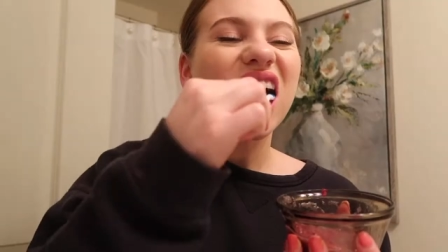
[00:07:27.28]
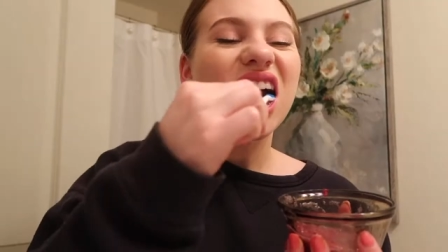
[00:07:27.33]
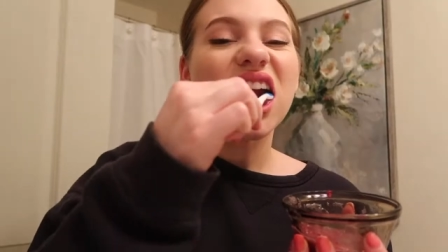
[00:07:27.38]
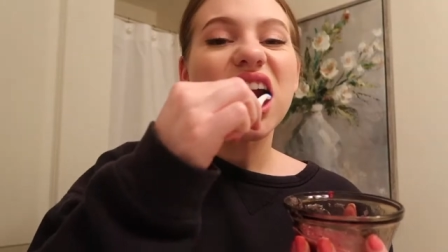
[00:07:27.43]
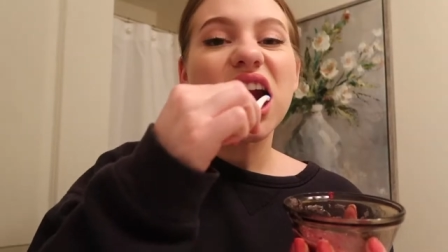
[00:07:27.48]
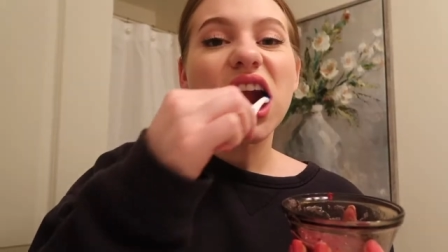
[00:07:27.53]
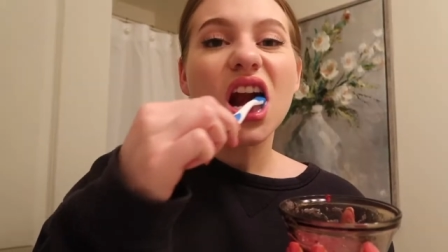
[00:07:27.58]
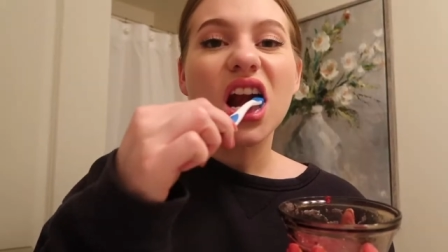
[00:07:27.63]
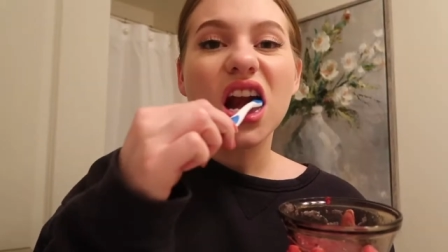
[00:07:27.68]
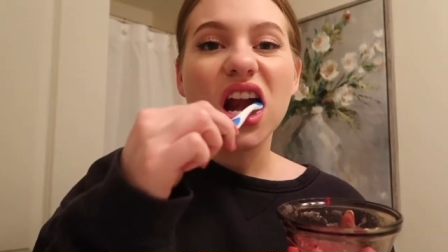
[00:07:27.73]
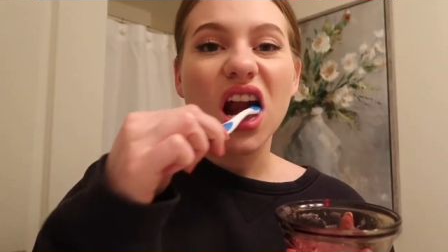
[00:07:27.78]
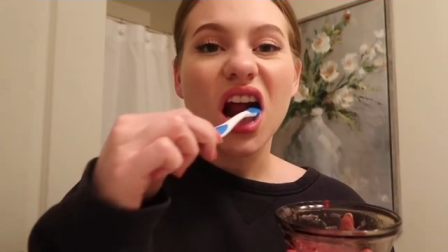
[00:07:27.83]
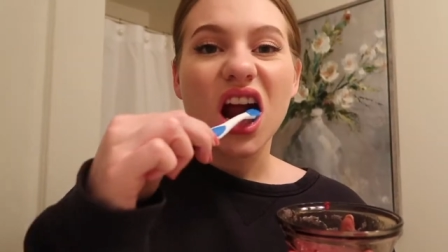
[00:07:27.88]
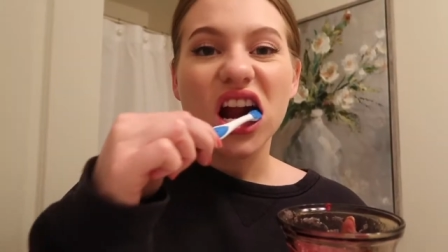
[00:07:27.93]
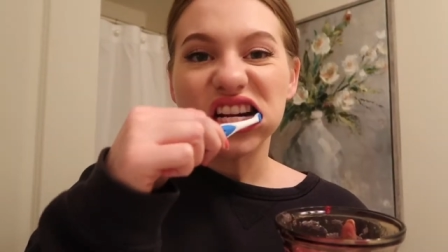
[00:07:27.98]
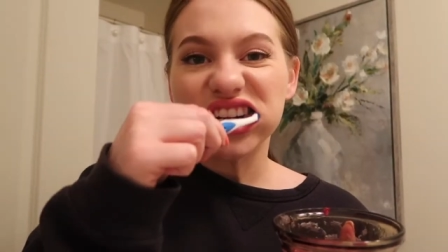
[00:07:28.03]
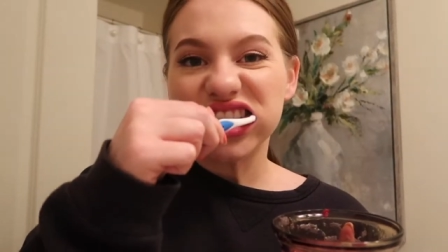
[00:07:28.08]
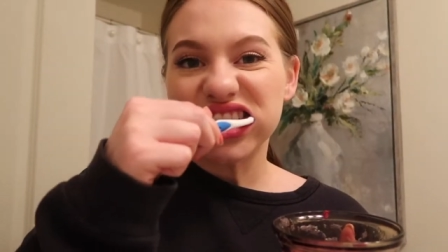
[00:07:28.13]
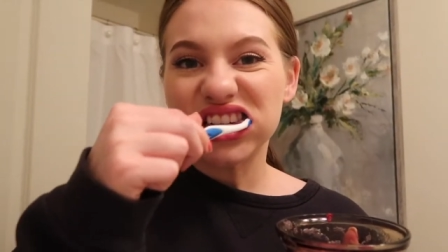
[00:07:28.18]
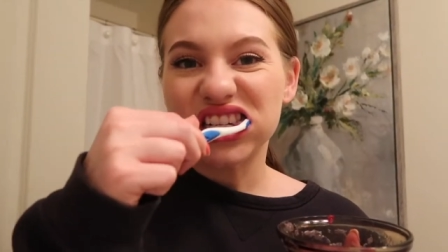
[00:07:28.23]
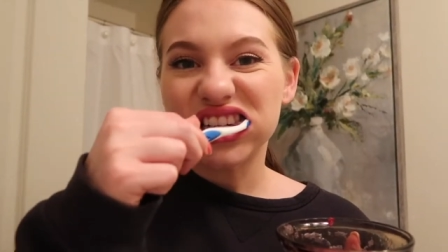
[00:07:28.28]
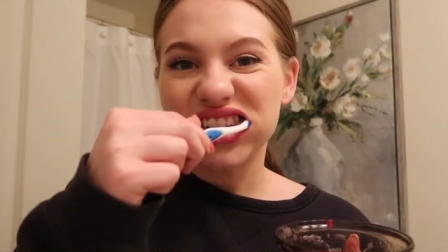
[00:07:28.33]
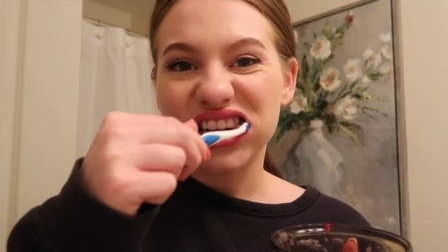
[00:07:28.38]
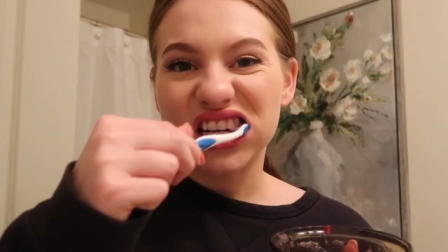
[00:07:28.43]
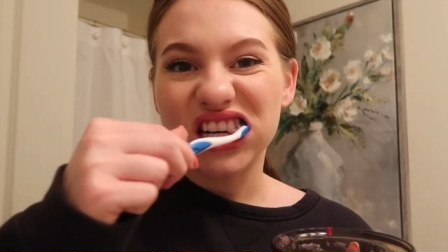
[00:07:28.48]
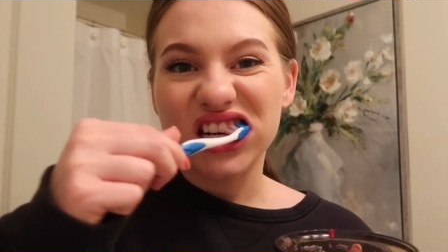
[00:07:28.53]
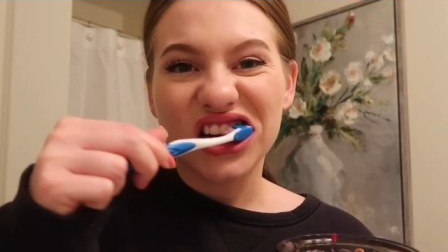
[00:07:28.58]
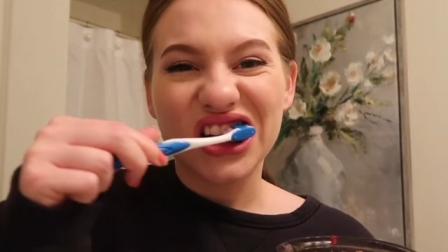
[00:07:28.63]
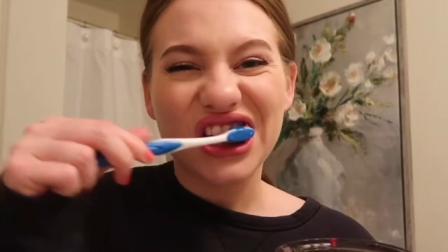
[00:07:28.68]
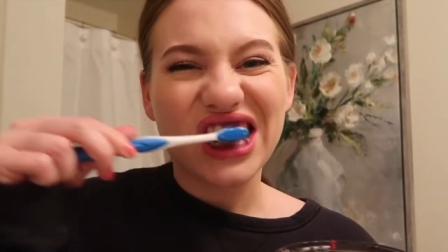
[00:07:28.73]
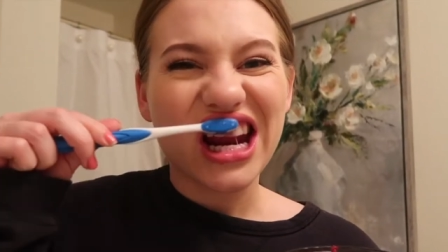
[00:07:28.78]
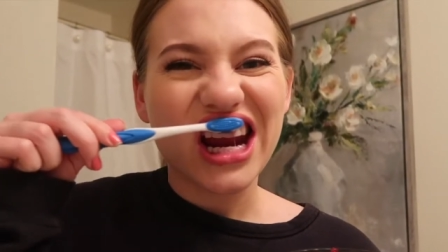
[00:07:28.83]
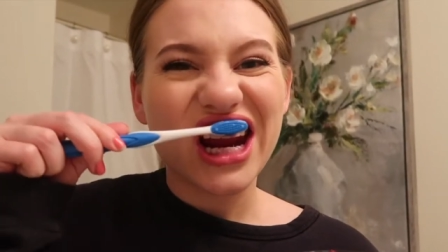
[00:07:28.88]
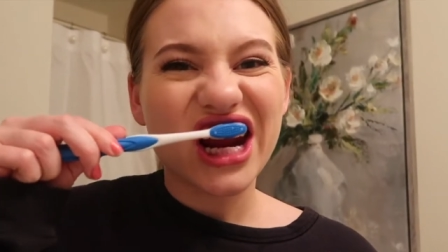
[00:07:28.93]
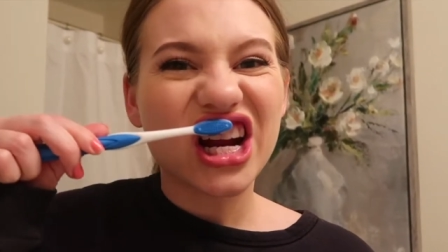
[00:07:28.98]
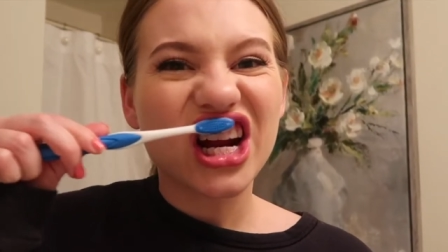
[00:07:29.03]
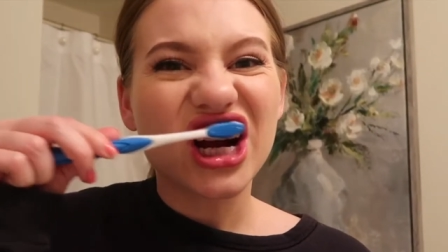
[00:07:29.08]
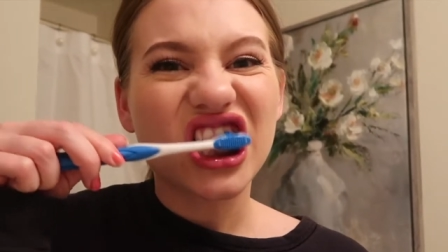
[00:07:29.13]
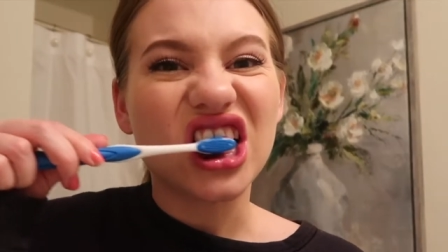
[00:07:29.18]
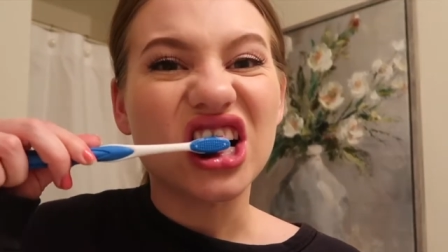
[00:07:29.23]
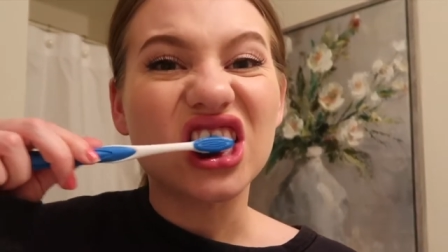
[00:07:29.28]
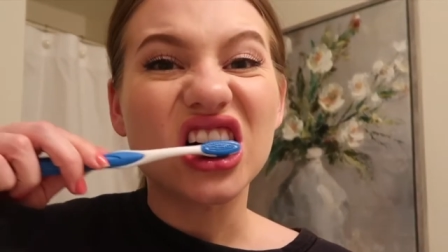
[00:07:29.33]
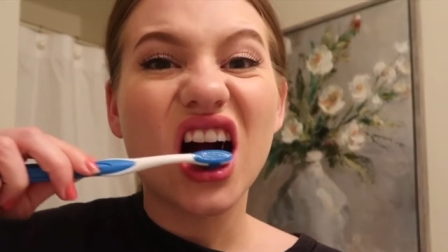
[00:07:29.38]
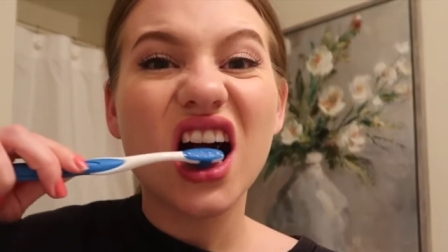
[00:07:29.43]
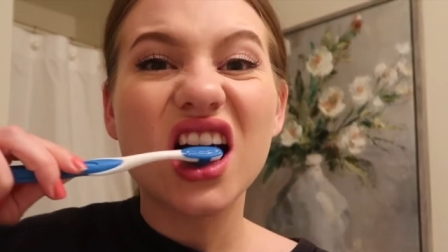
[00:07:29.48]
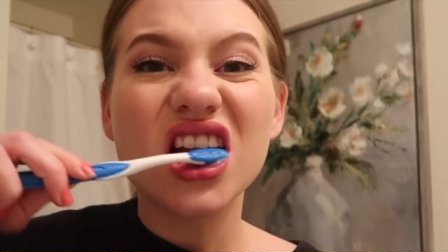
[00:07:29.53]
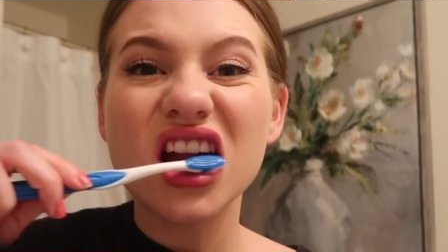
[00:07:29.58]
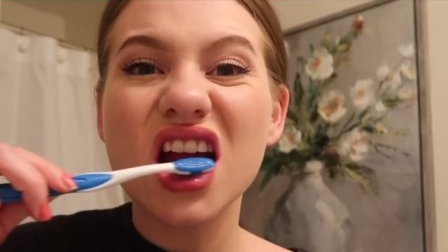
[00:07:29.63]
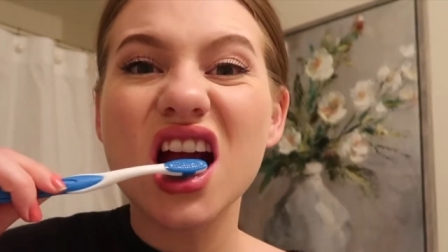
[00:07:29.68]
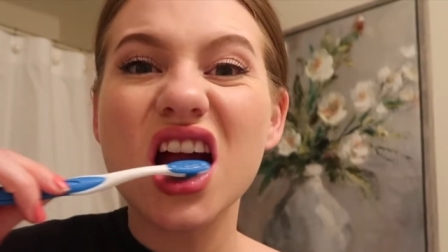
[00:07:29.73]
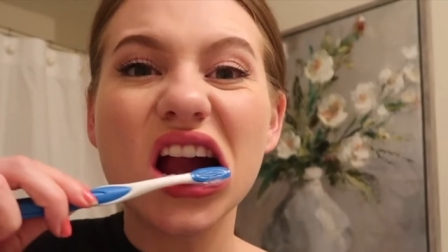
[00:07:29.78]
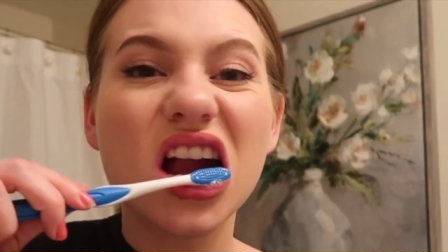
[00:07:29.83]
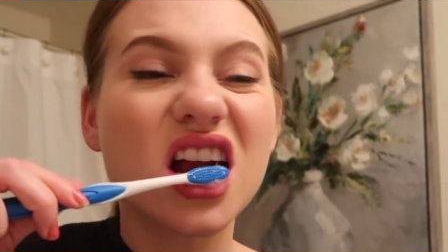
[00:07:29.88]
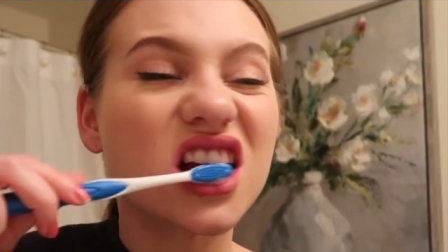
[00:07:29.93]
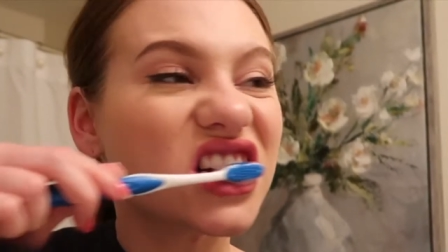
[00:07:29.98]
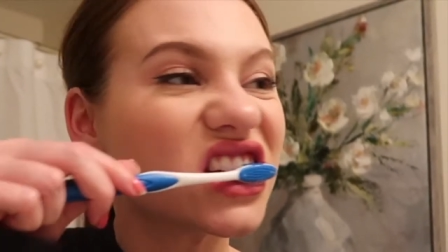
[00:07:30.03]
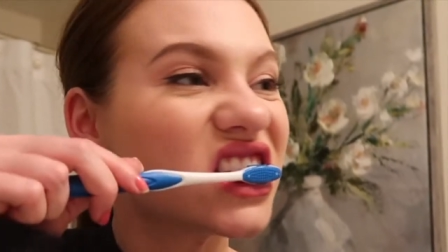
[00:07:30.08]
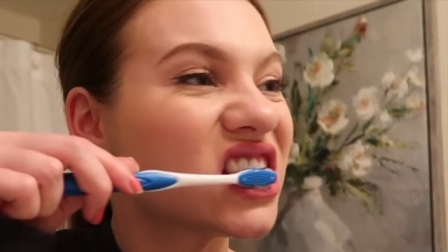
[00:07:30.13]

Get a nice thick coat on there